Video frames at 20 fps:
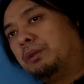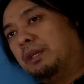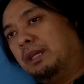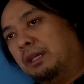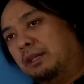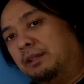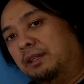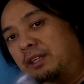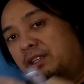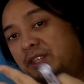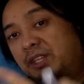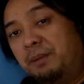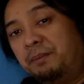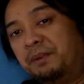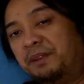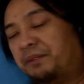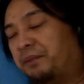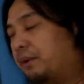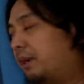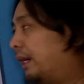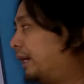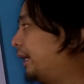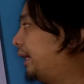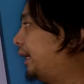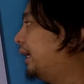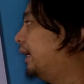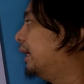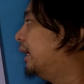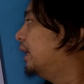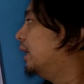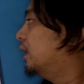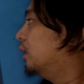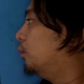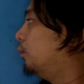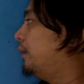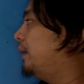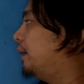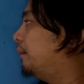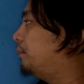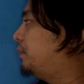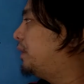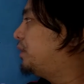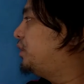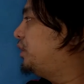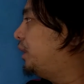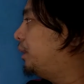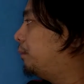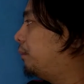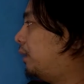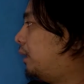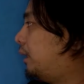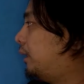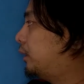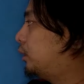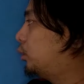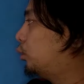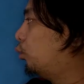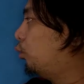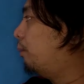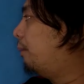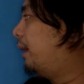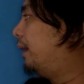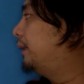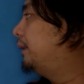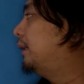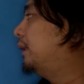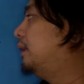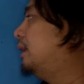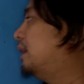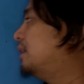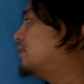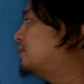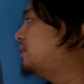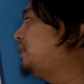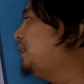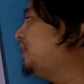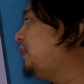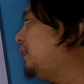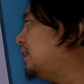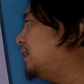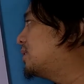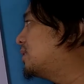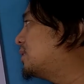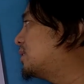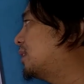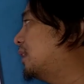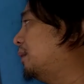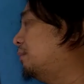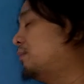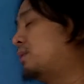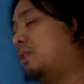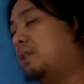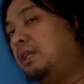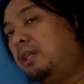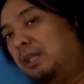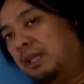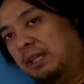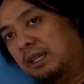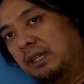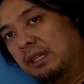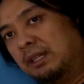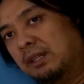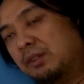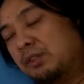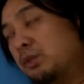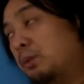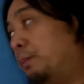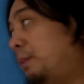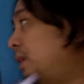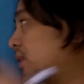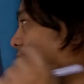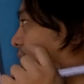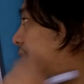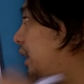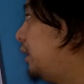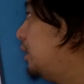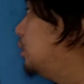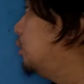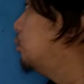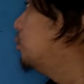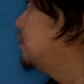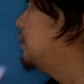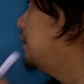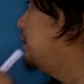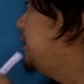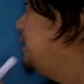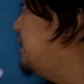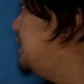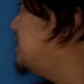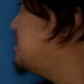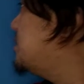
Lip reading: and then simplify, we have the GMR2 bundle as ds times d. So please take note the ds